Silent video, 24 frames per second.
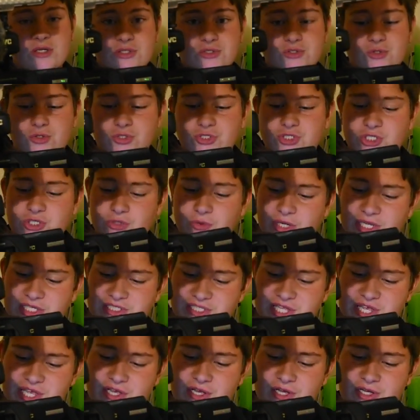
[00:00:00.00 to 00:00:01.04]
It's got dual
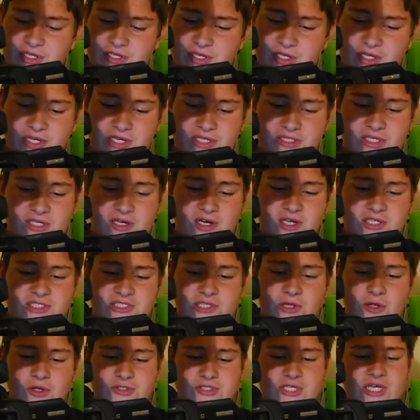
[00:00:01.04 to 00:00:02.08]
SD card
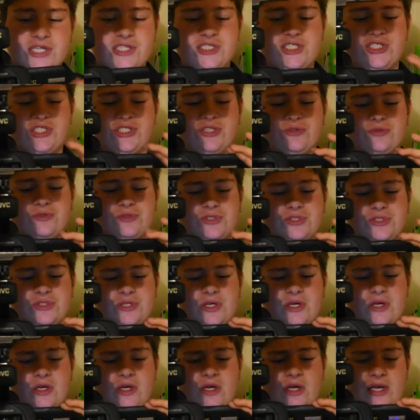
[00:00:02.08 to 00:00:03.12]
slots and
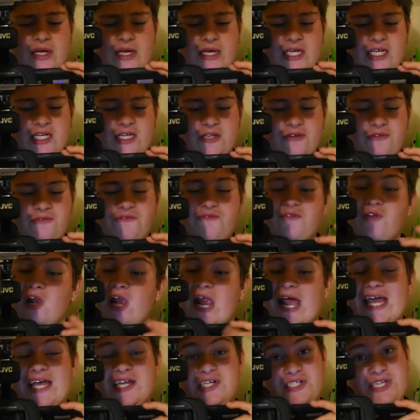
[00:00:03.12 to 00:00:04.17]
shoots in
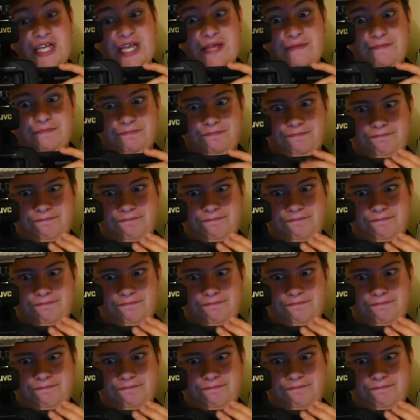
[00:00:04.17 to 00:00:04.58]
full HD.